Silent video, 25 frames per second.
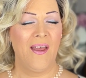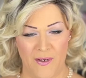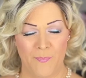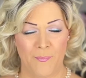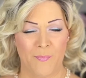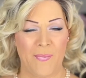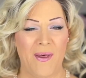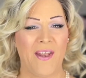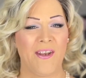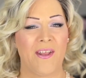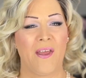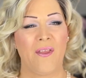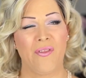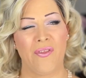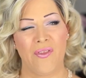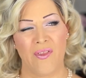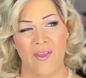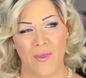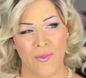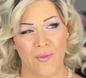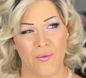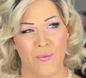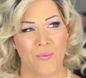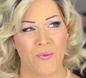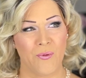but I
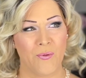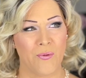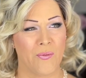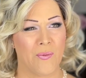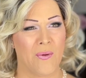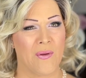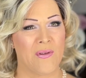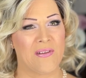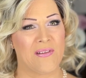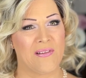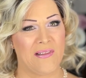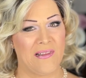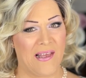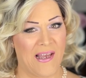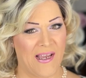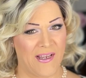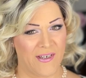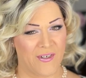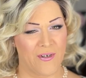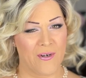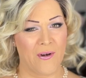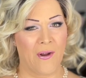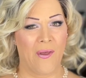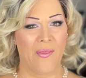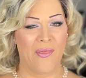think the root was
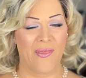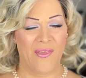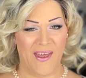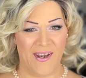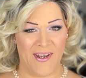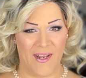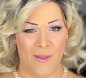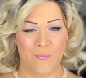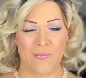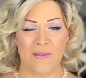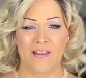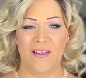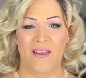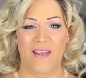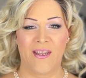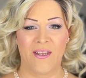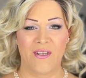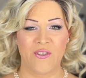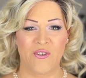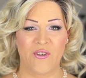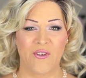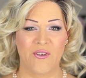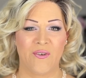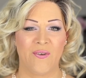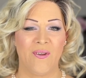lighter on that
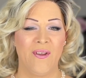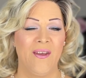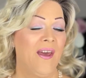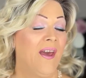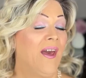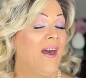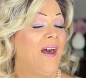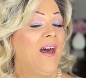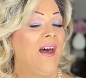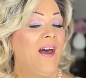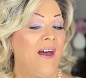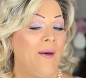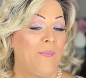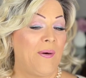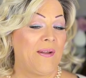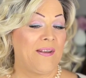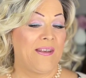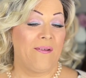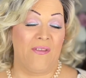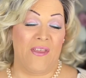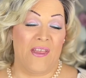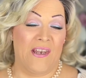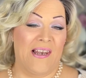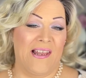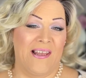application. But
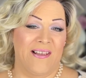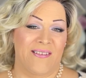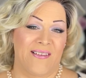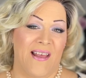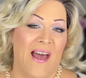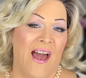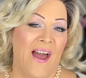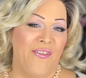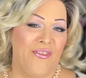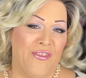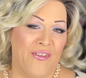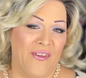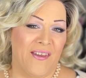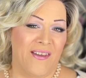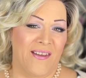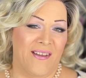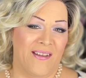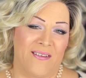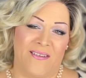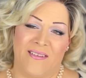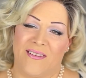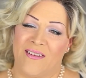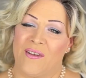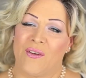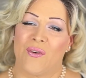nevertheless, I think
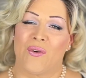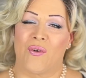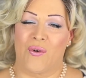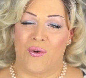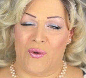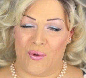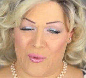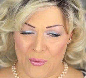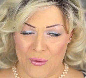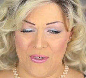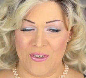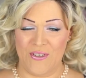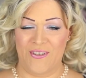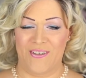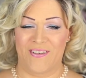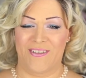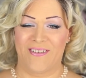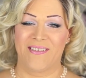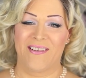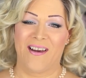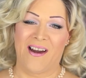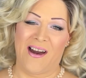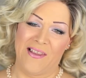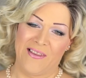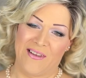it's a gorgeous
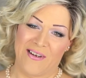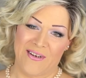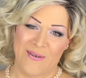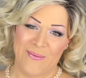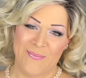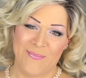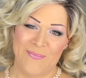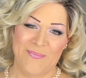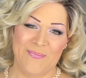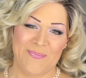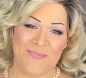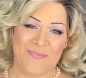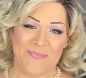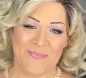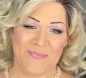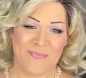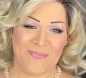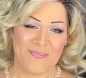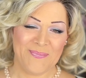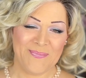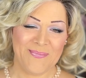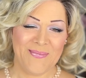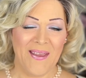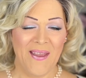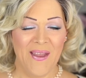color.
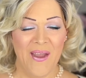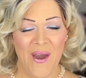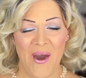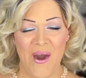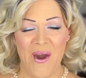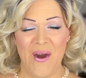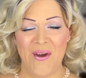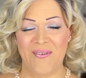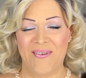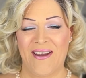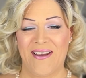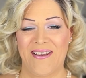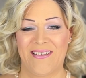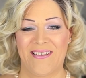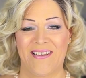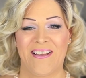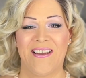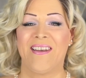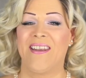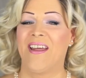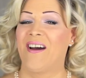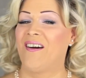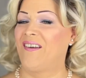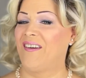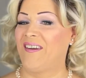All right,
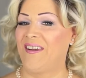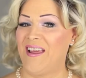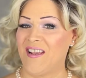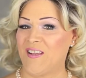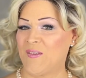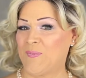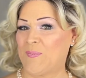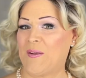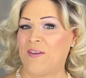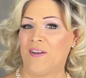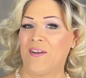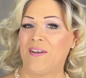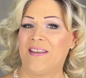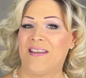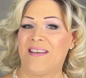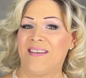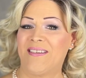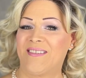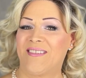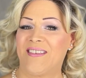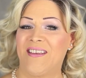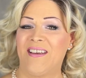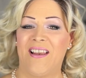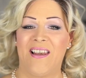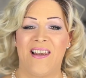now last but not
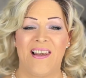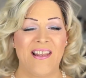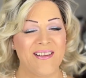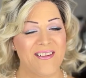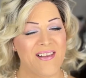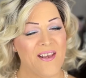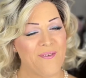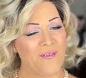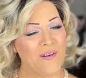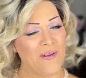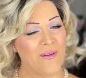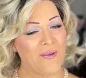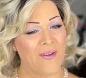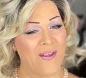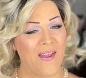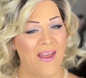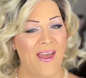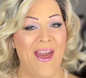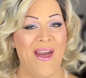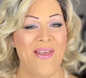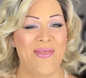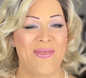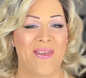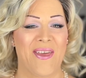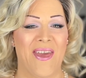least, let's have a look
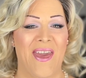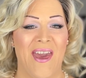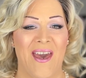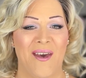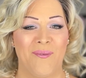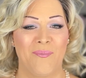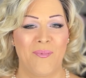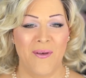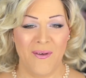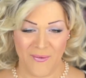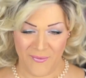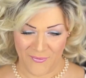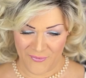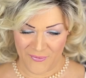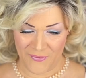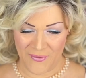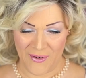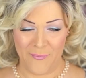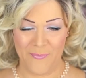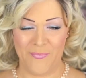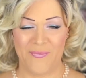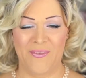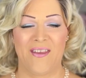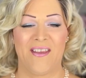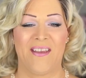at the cap
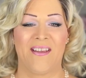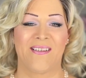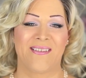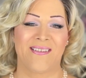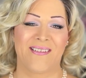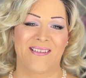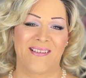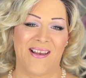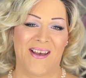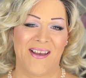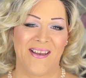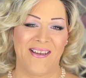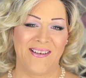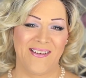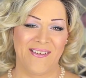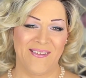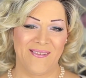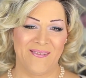from the inside.